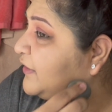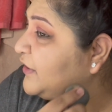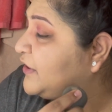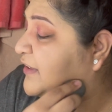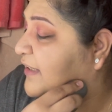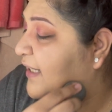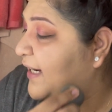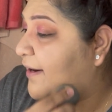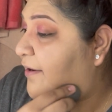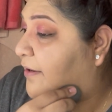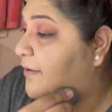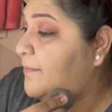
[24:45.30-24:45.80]
She's
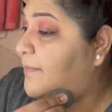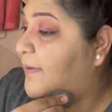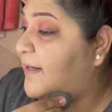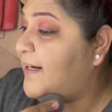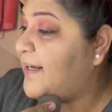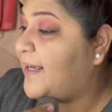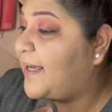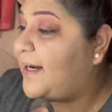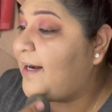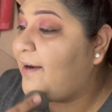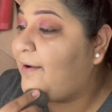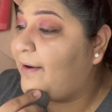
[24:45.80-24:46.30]
like, everybody
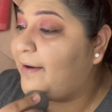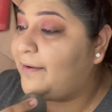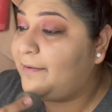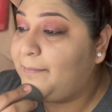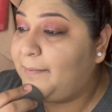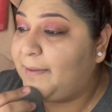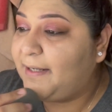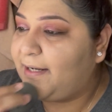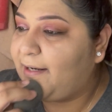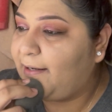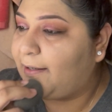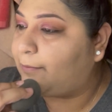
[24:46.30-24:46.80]
get out.
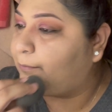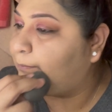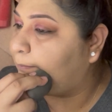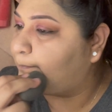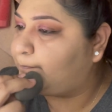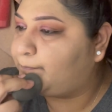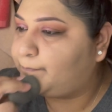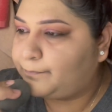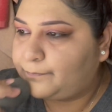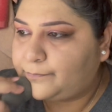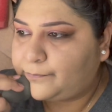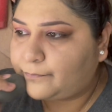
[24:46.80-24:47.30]
Everybody get out.
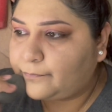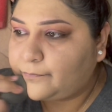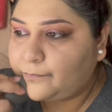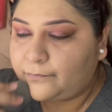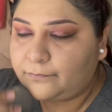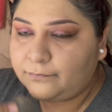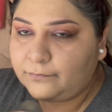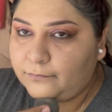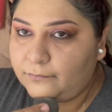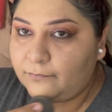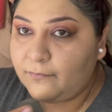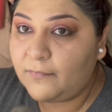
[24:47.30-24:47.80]

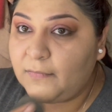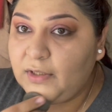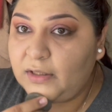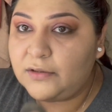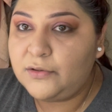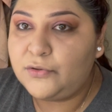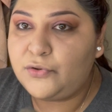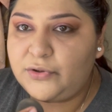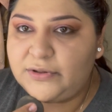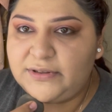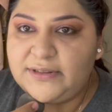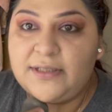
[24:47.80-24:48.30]

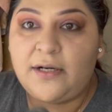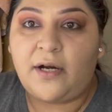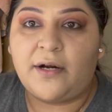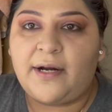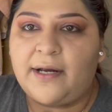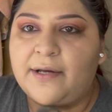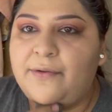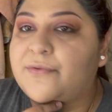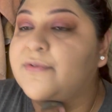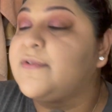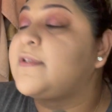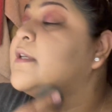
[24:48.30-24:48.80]
Doors in our
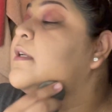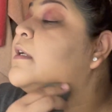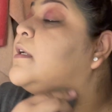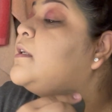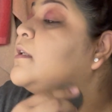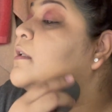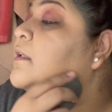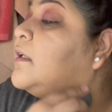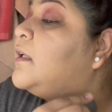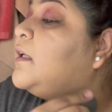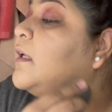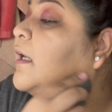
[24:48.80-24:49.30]
house.
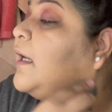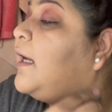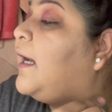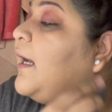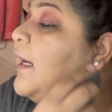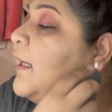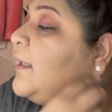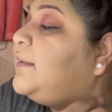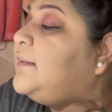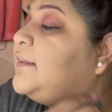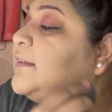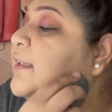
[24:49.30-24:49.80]

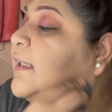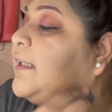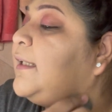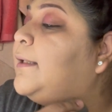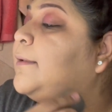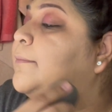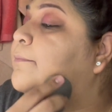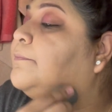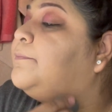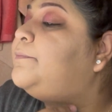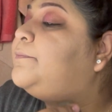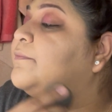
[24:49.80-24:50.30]
And
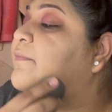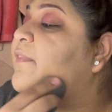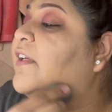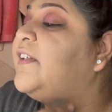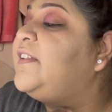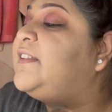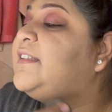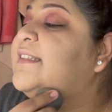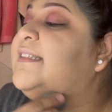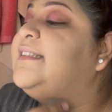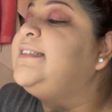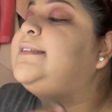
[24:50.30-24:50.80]

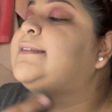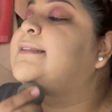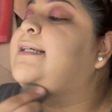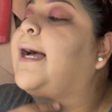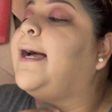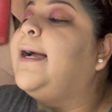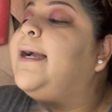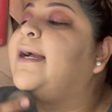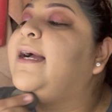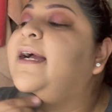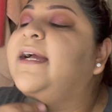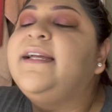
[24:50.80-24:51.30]
there's this
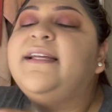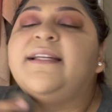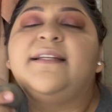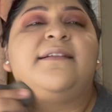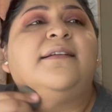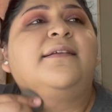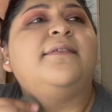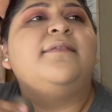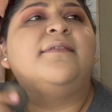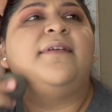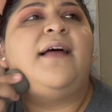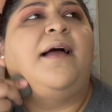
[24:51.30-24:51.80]
guy.
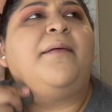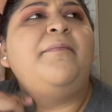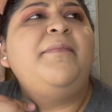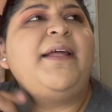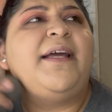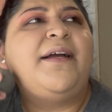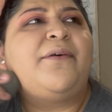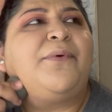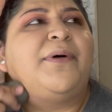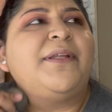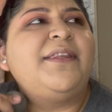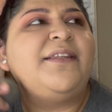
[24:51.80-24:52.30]
I'm
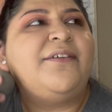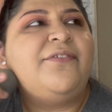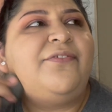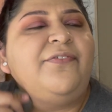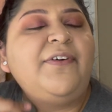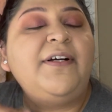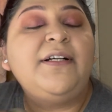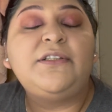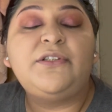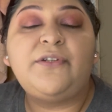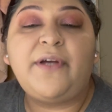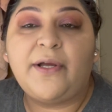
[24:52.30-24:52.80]
like, what the
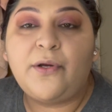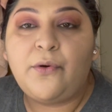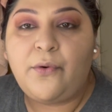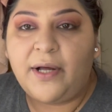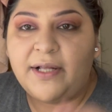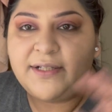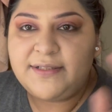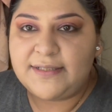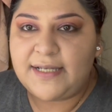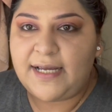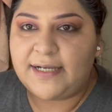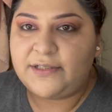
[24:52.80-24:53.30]
fuck? So I go
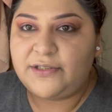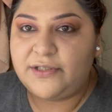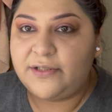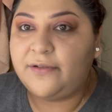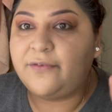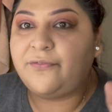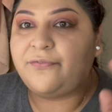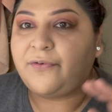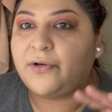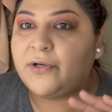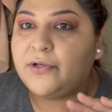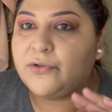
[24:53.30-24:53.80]
outside to
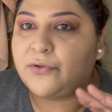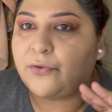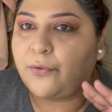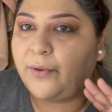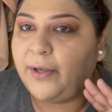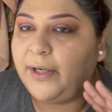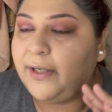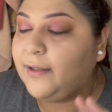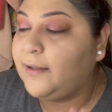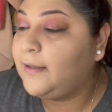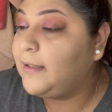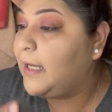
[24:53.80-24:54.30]
the front
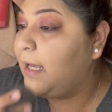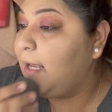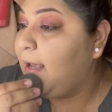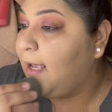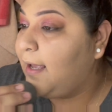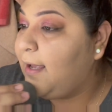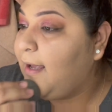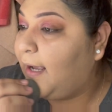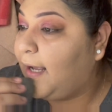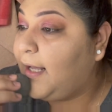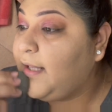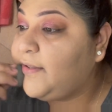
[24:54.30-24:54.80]
door,
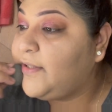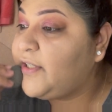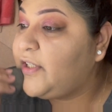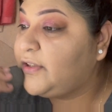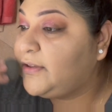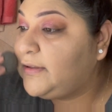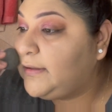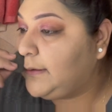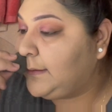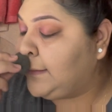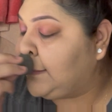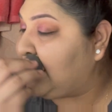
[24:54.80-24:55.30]
and
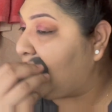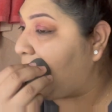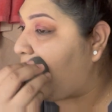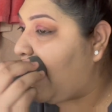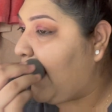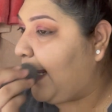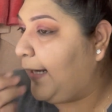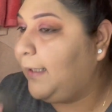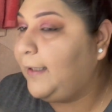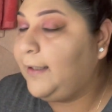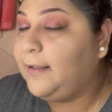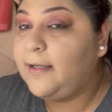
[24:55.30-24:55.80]
there's this
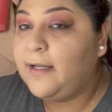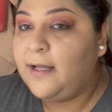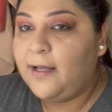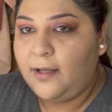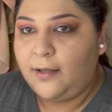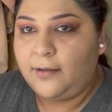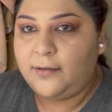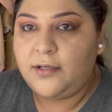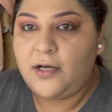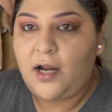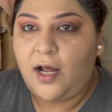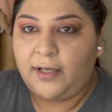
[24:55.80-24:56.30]
guy
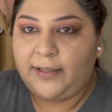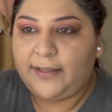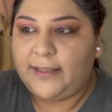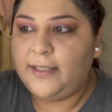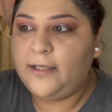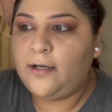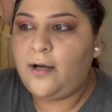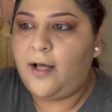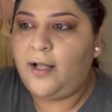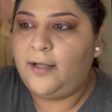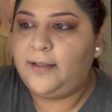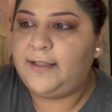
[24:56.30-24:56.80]

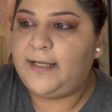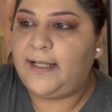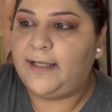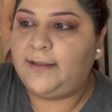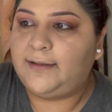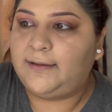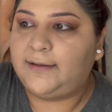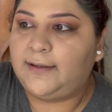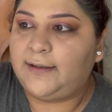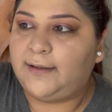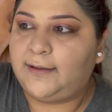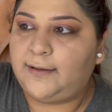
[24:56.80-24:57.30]
knocking on
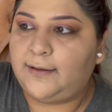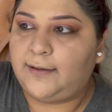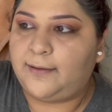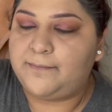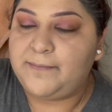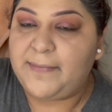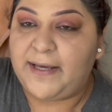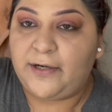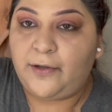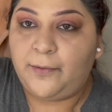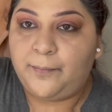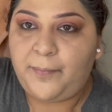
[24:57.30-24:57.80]
like the
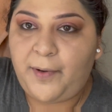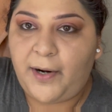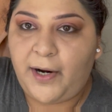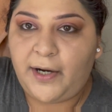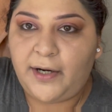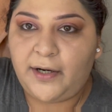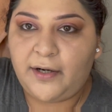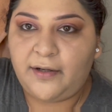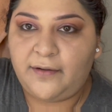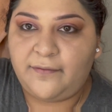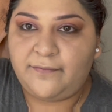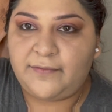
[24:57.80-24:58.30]
metal
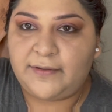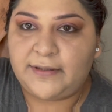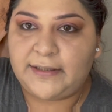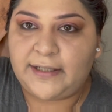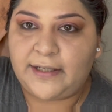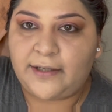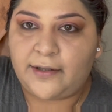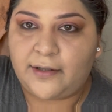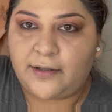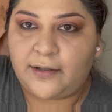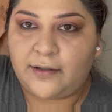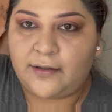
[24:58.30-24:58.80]
part of
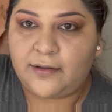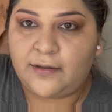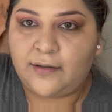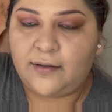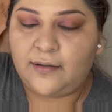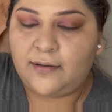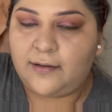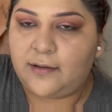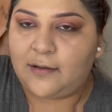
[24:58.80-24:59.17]
their